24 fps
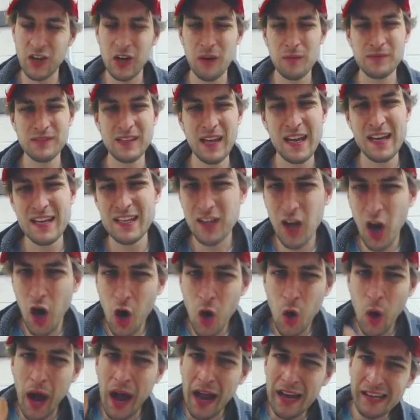That's all I'm
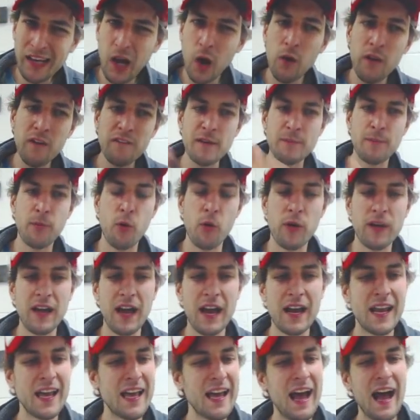saying. I go into
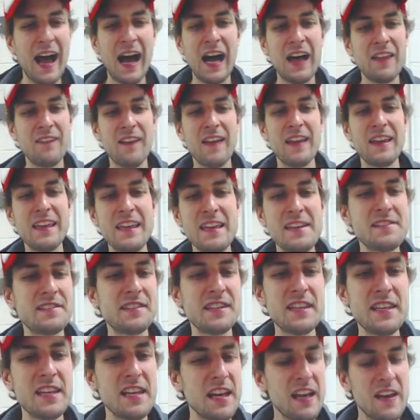Vaporeon on the
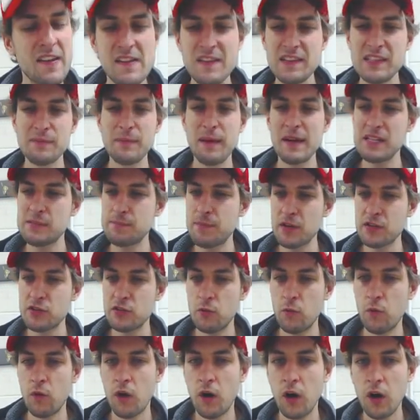easy, this is my
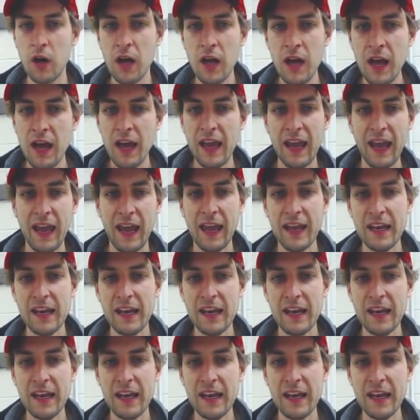special wall,